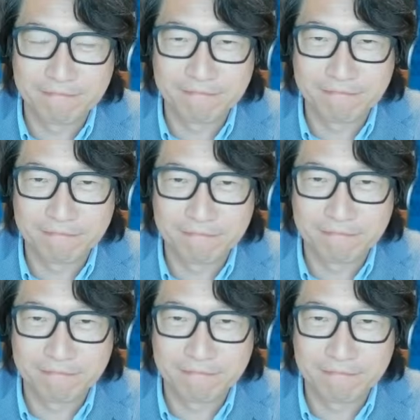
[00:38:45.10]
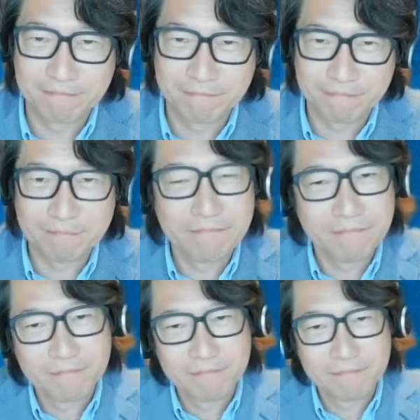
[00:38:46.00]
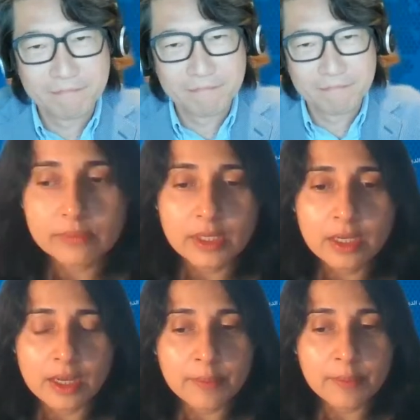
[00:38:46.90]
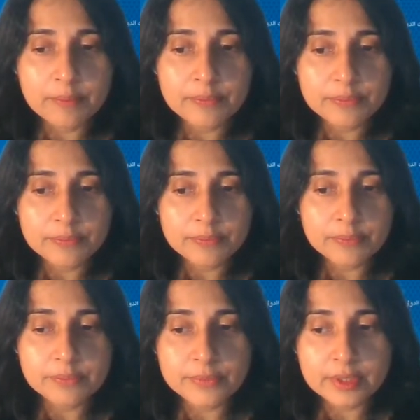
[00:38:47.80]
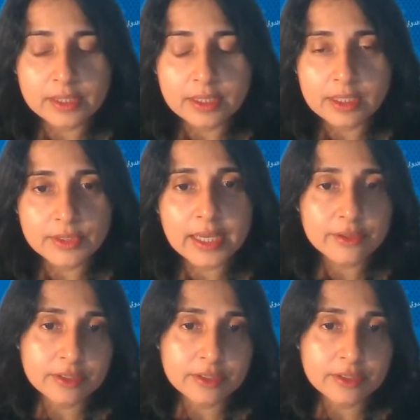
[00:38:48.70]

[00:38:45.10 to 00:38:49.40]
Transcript: Thank you. So the Health,